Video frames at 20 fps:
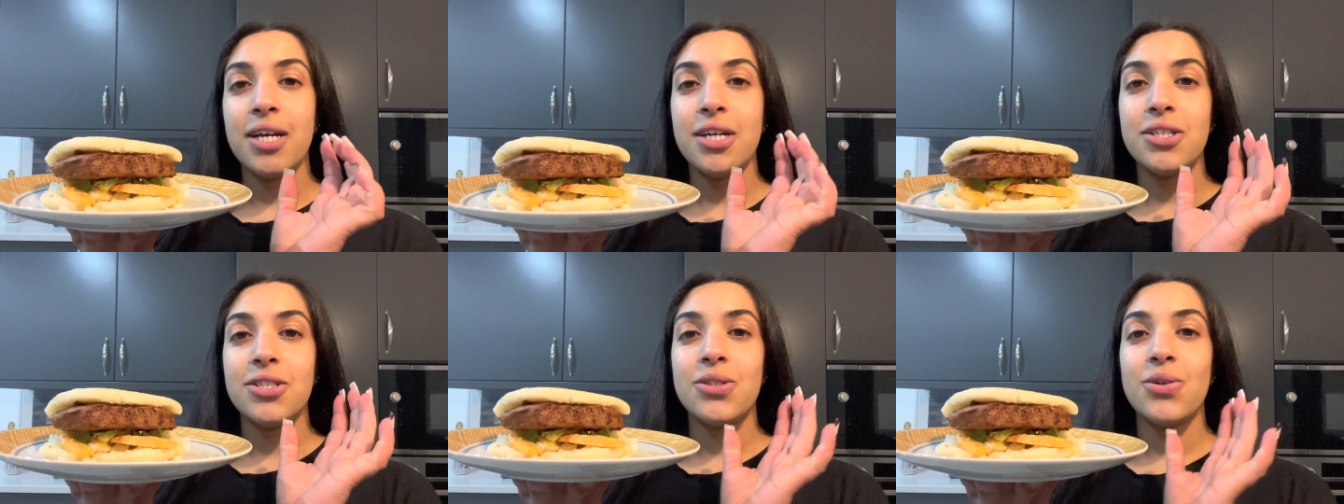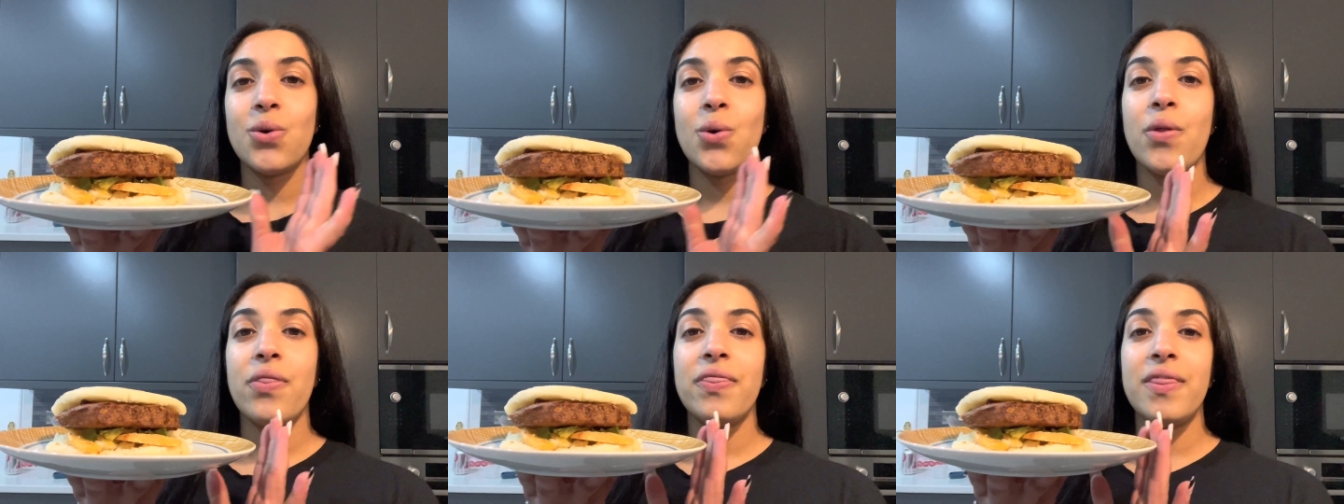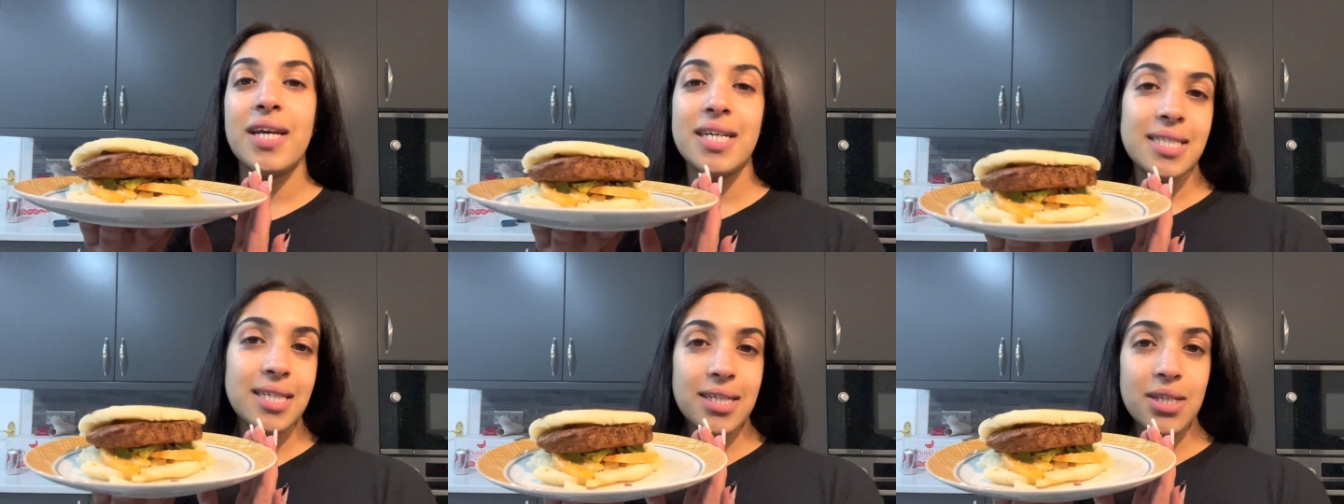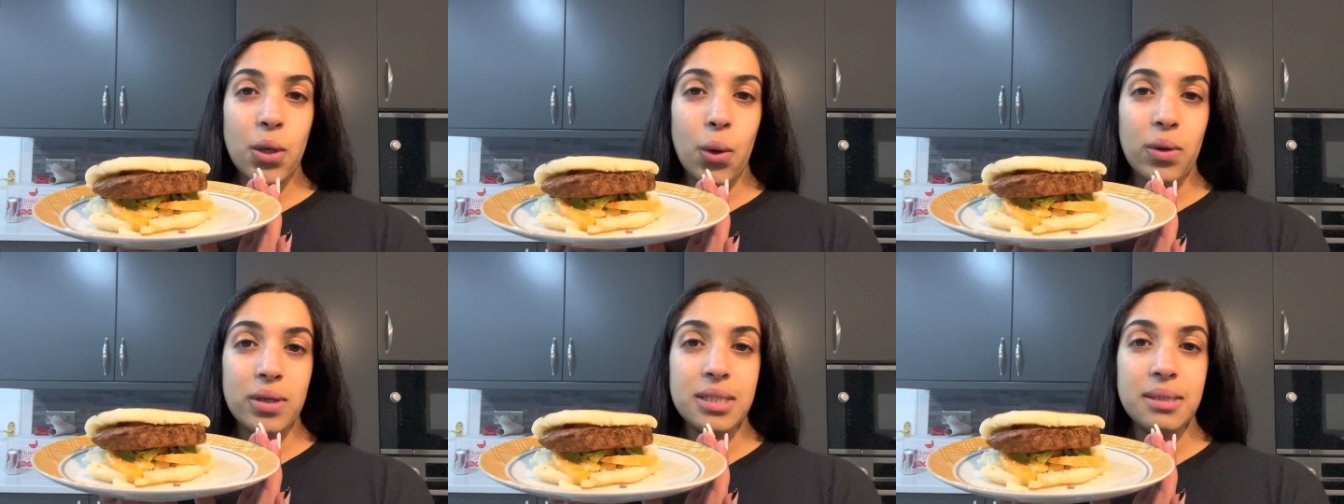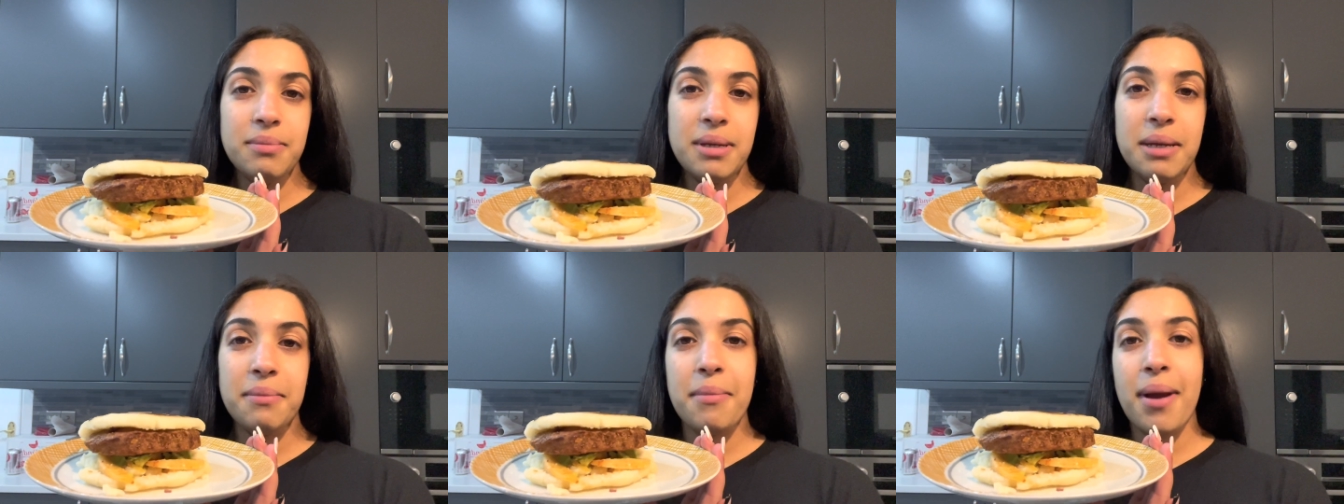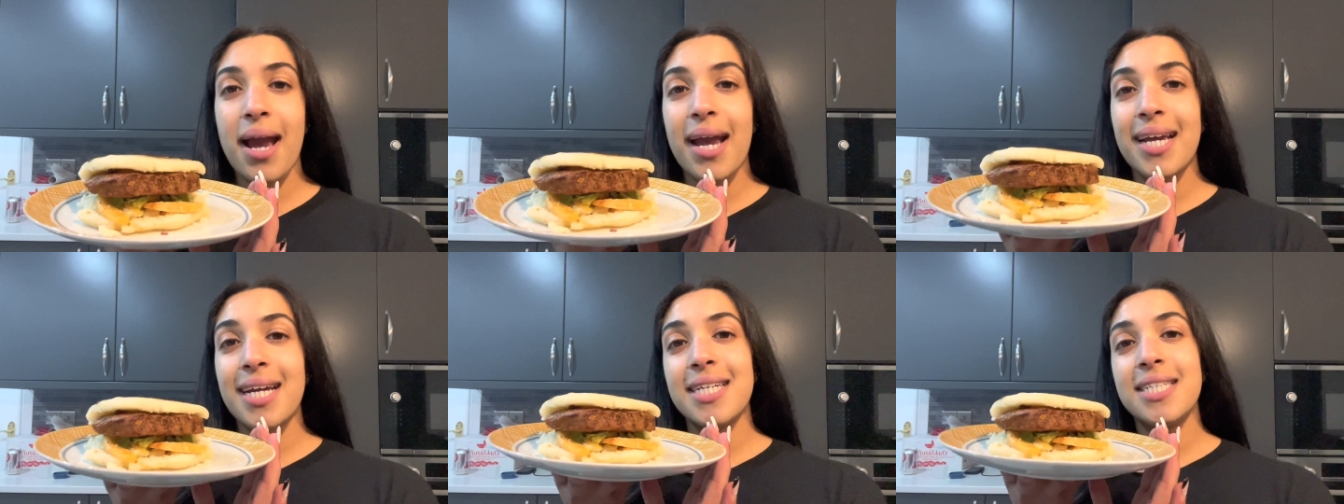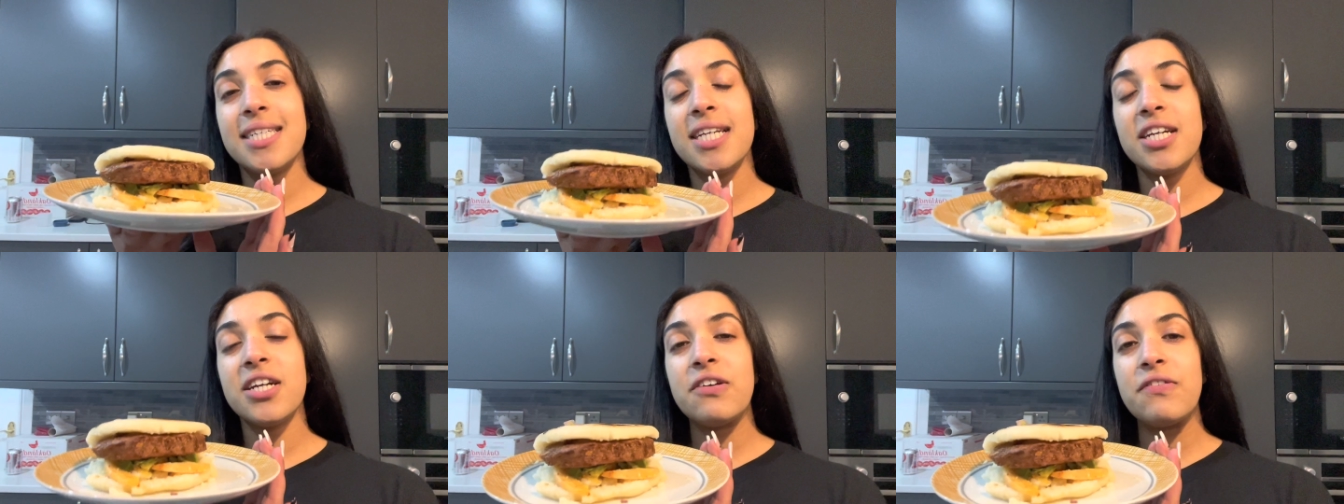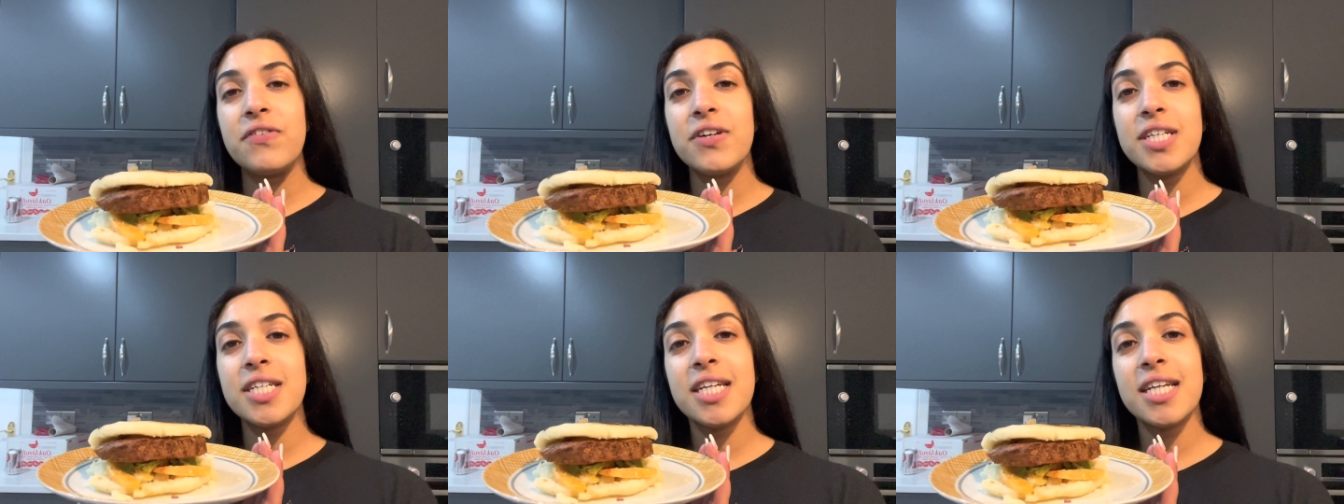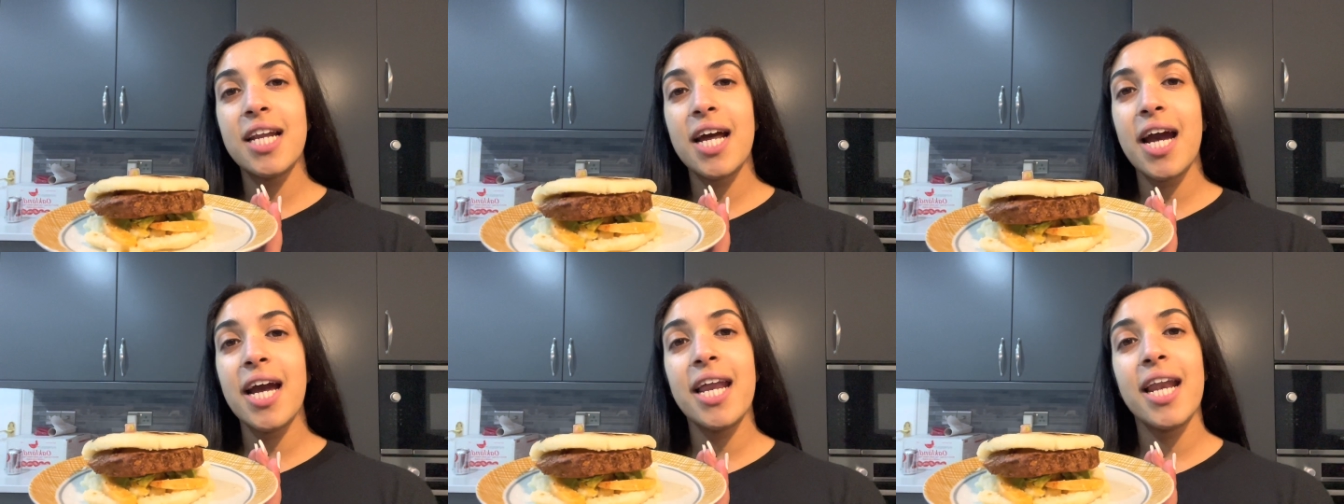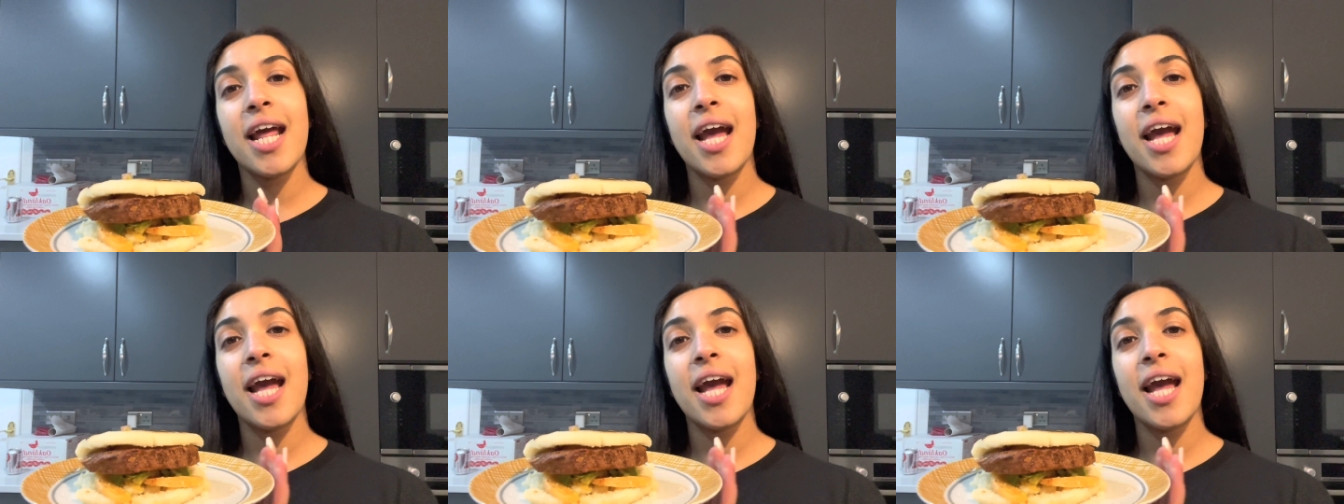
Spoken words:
So this is going to be my dinner for tonight,